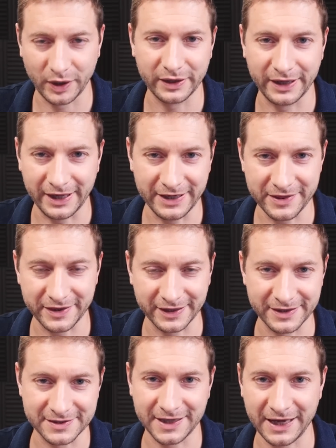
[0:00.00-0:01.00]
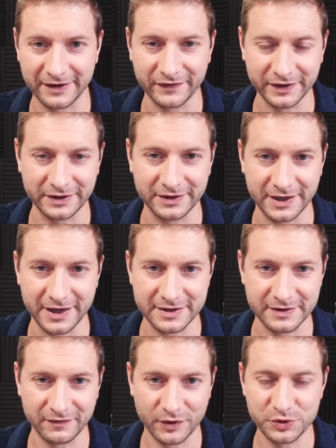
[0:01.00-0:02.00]
run anything inside of it
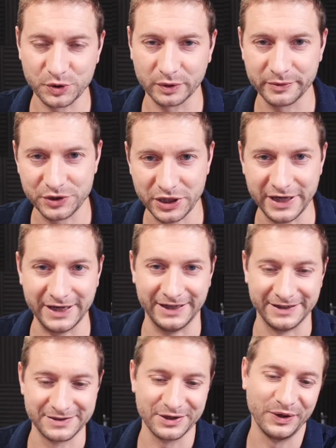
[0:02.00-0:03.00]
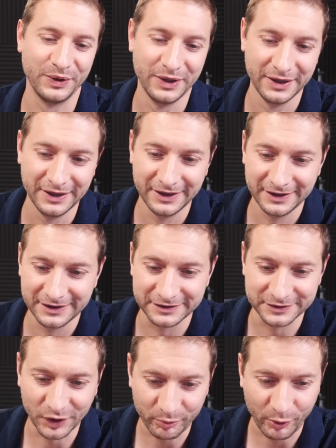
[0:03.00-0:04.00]
as a virtual machine. So
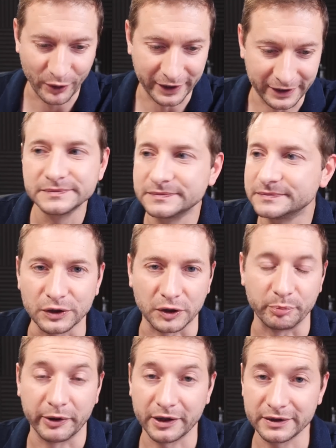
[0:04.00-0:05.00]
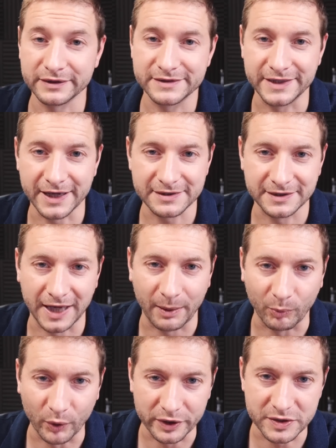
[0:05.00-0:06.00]
no point. Look, Parallels
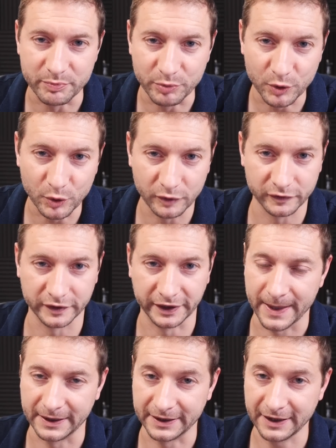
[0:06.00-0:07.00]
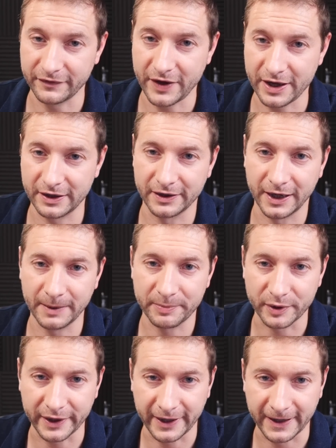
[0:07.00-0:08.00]
Desktop works beautifully, and they've had an
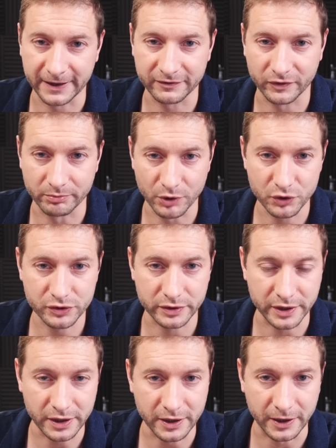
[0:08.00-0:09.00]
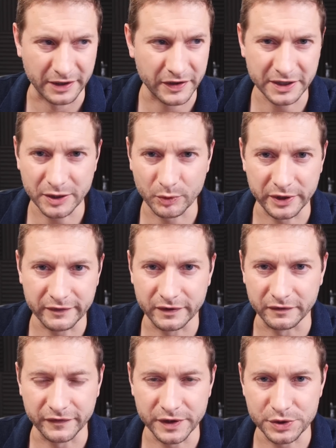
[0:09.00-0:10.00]
upper hand for most of the year. I think they were
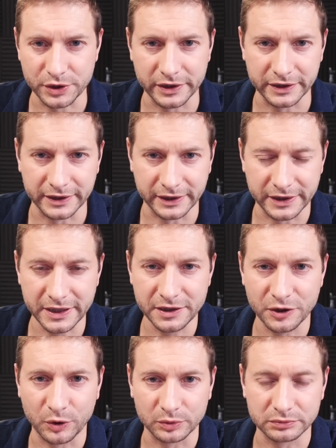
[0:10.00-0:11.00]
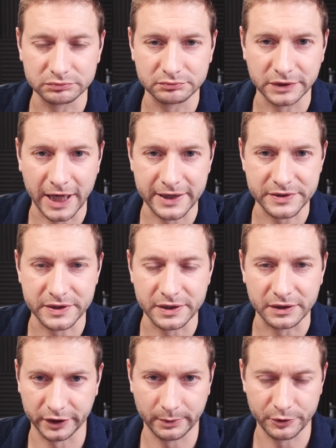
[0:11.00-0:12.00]
even featured in the keynote last
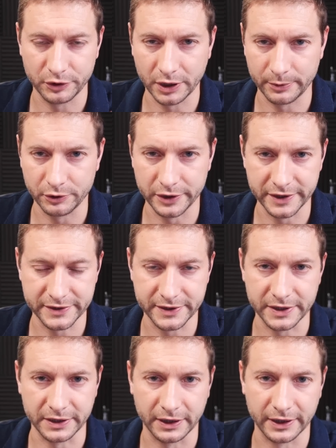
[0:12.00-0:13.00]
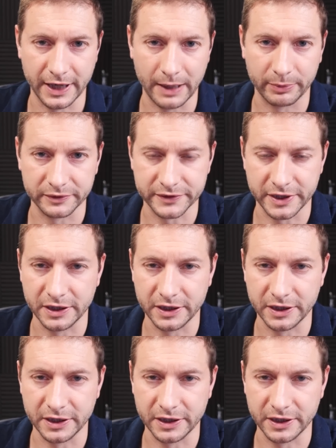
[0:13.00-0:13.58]
year, W W D C at Apple's